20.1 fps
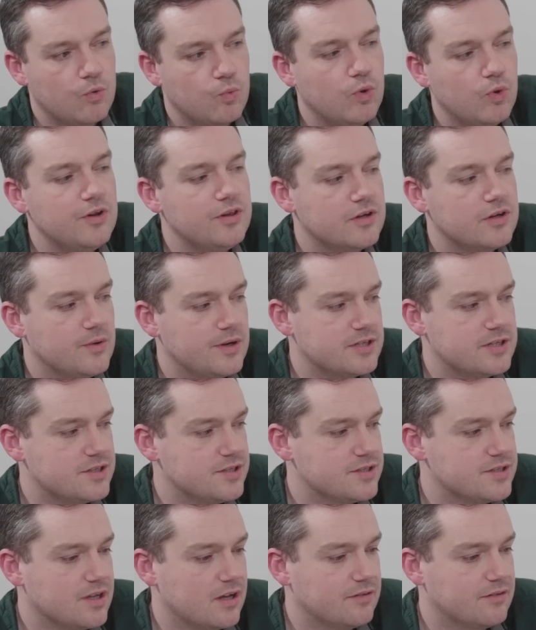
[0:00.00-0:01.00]
One of the
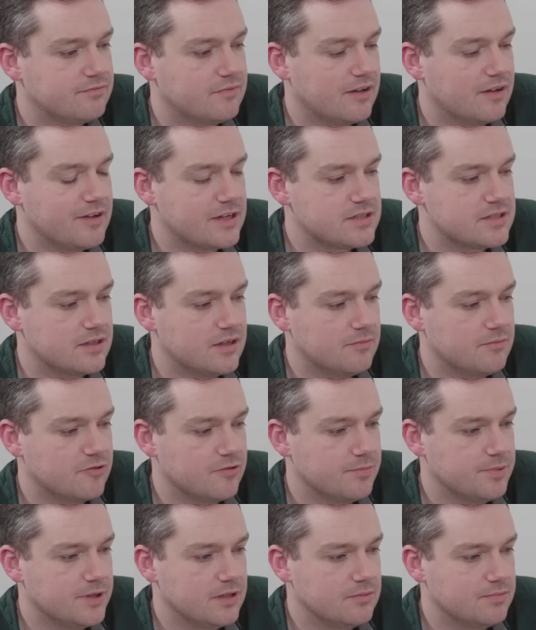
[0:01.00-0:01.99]
questions that I've asked a number
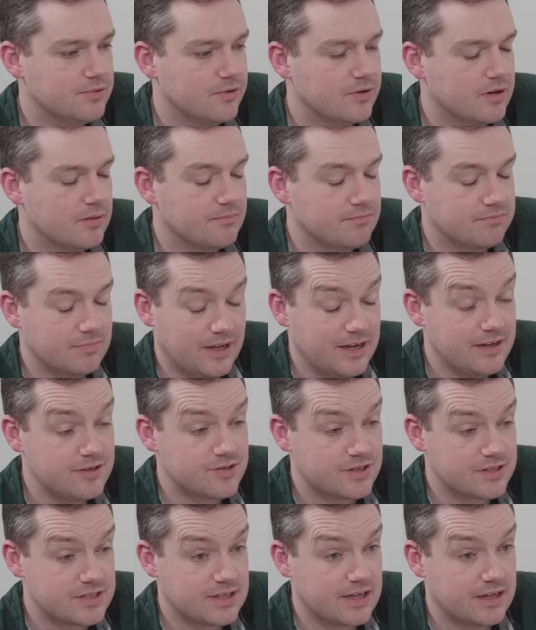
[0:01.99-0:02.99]
of people, and I'm
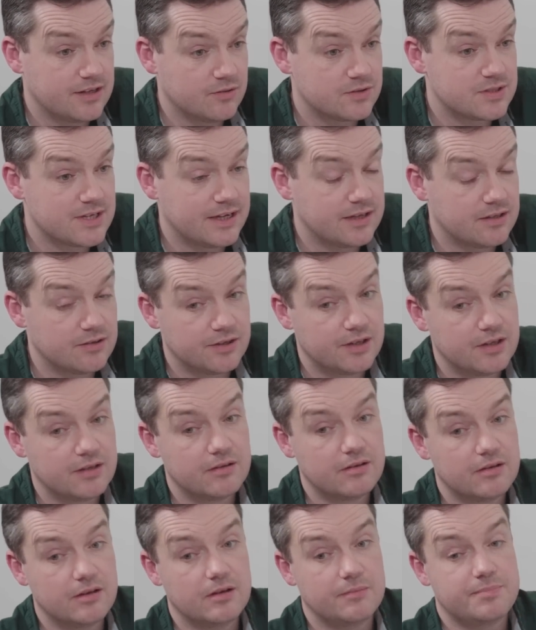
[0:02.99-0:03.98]
interested to get your take on it,
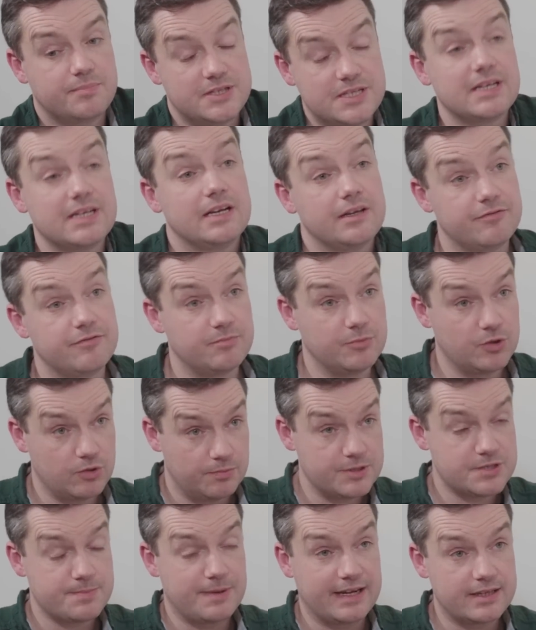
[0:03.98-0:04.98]
particularly from your
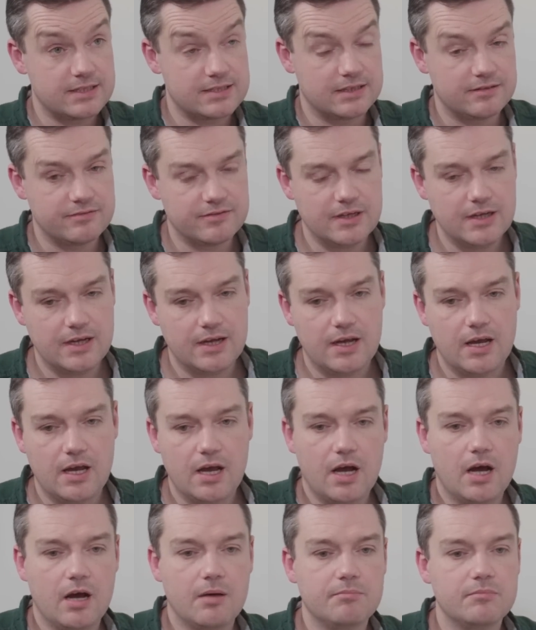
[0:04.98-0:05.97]
perspective.
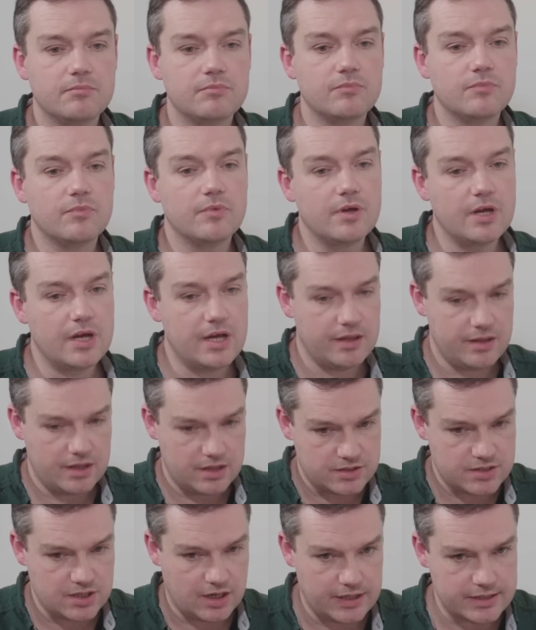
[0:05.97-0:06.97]
In the
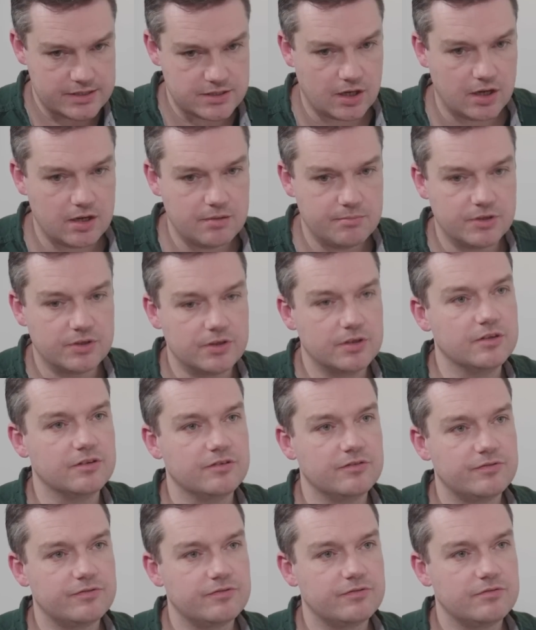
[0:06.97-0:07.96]
entire time that
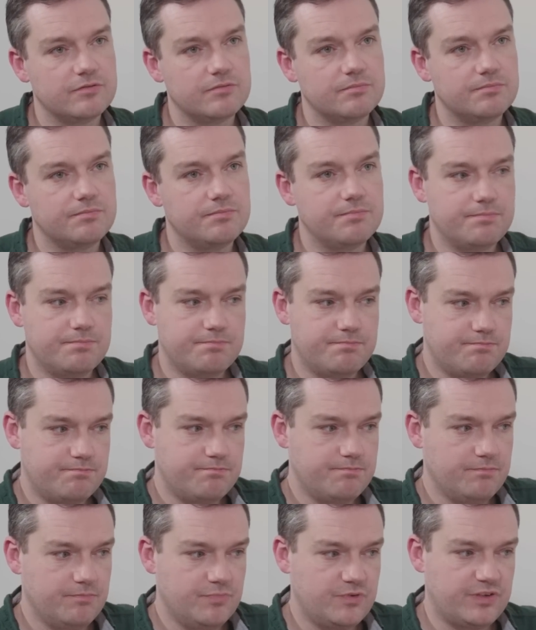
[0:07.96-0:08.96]
you've
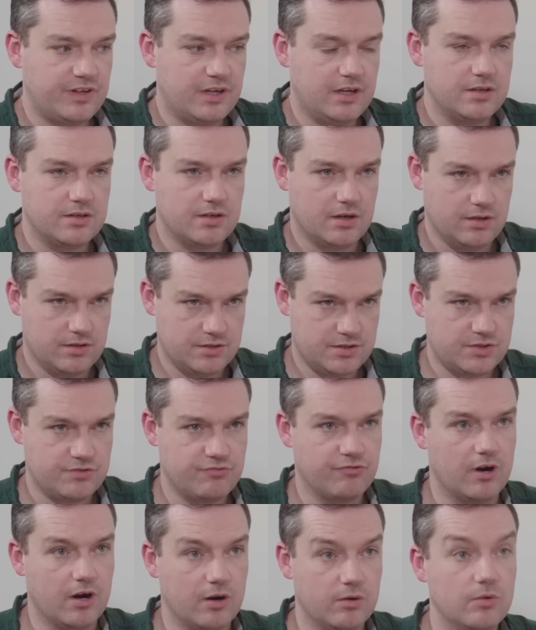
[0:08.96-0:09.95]
seen darts
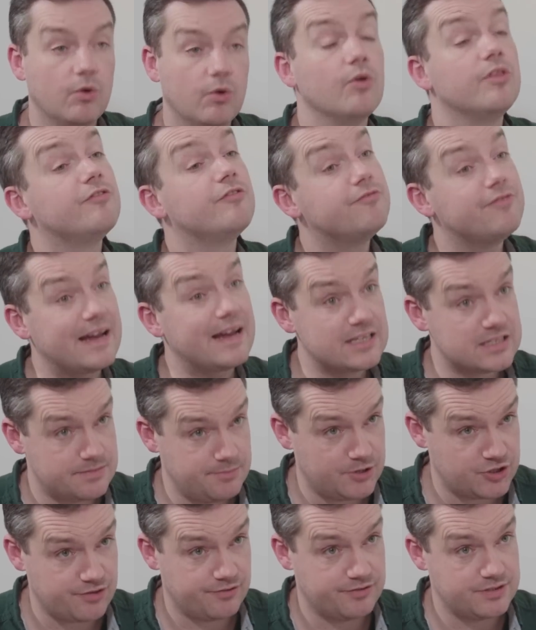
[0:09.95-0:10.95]
grow, or the vast
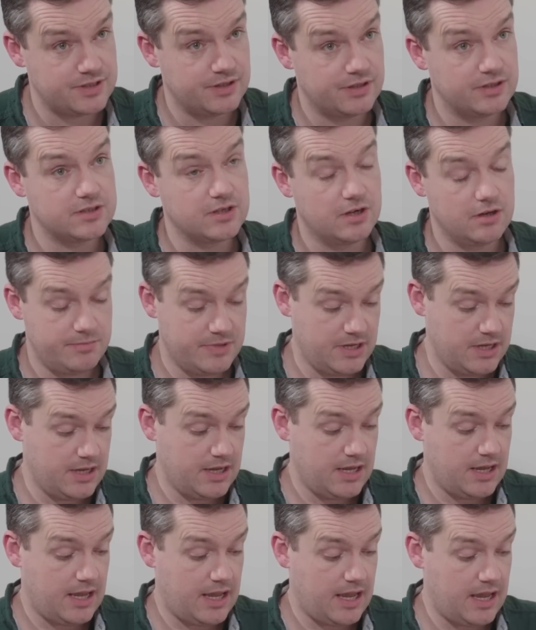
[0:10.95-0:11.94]
majority of the time,
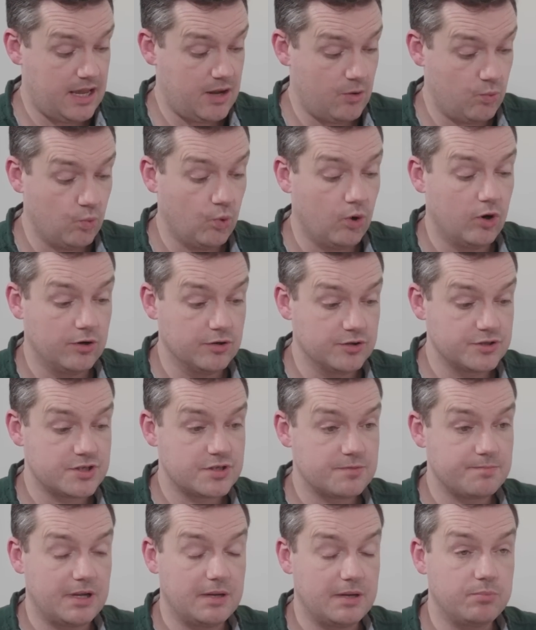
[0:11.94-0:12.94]
it
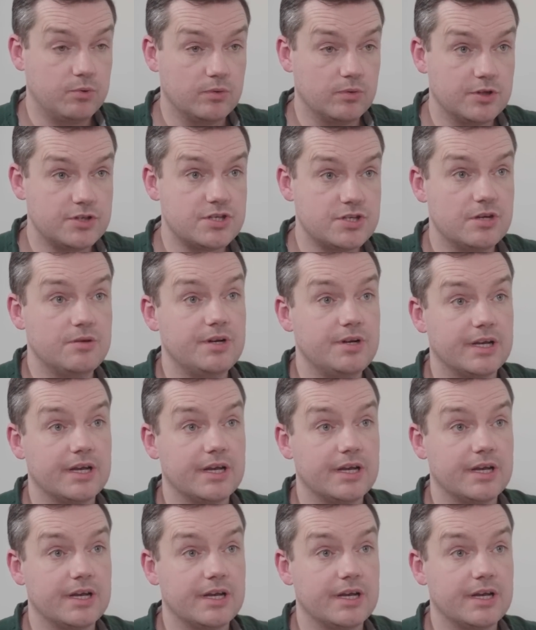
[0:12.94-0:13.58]
was people were tuning